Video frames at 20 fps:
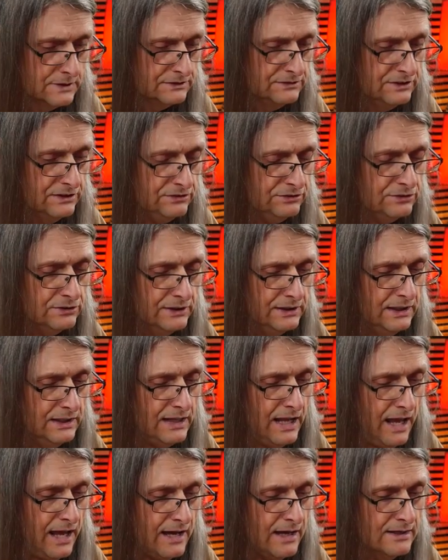Additionally,
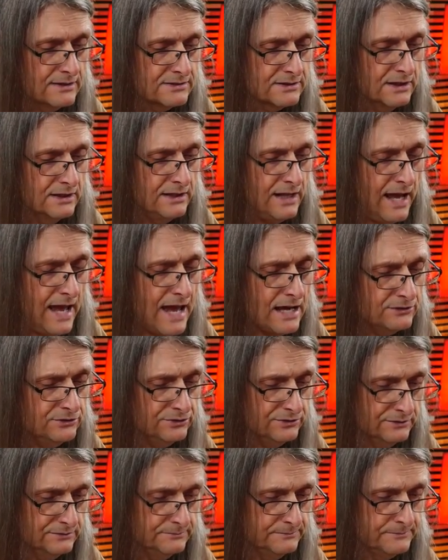it has an
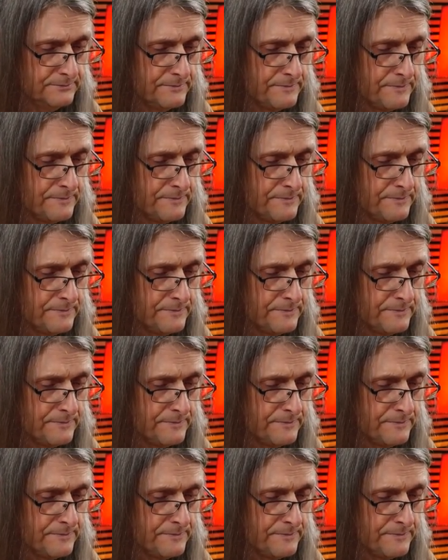action.